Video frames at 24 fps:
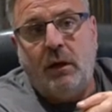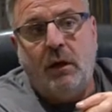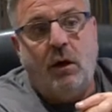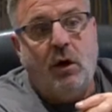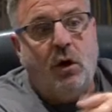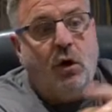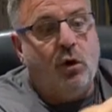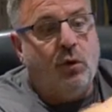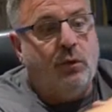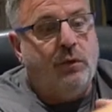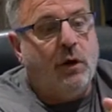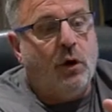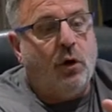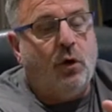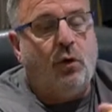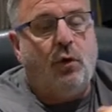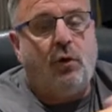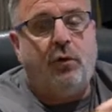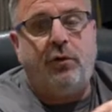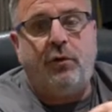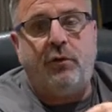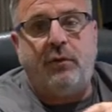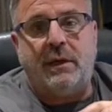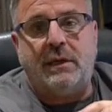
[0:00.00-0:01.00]
who the
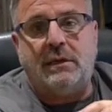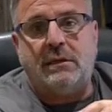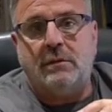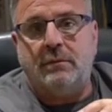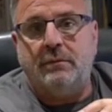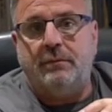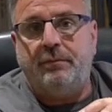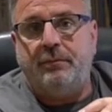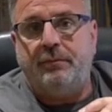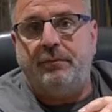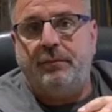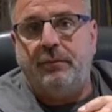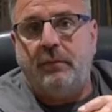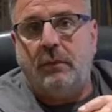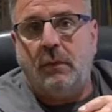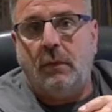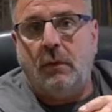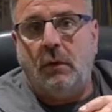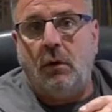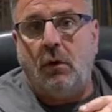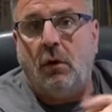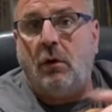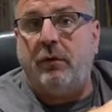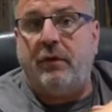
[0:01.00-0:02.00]
author is,
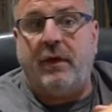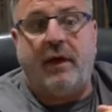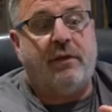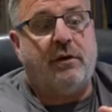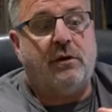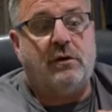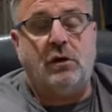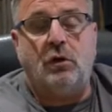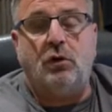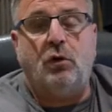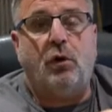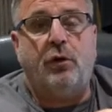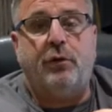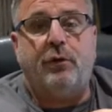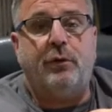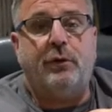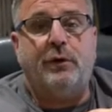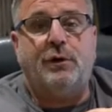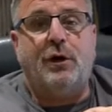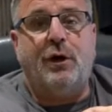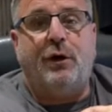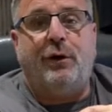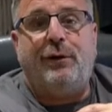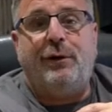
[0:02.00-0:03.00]
or that there's an author
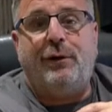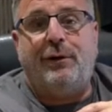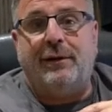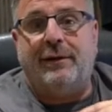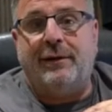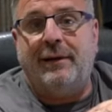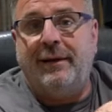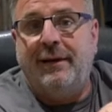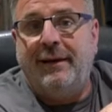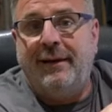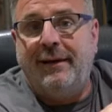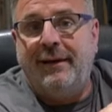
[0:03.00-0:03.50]
at all.